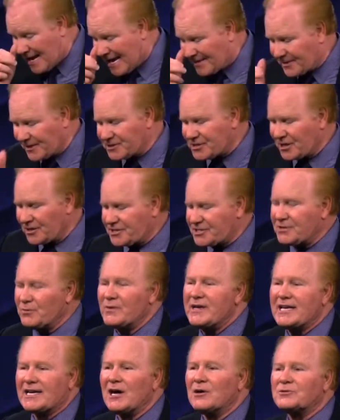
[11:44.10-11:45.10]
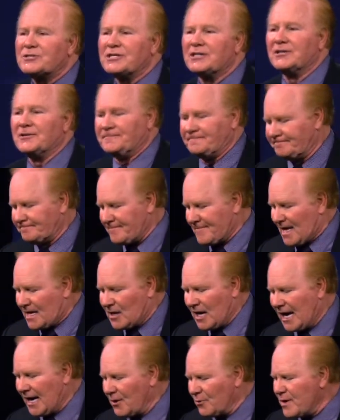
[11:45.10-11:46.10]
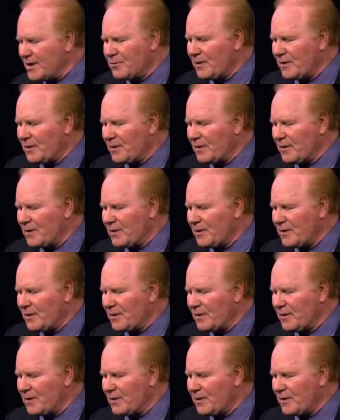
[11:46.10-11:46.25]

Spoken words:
at the church that we go to, we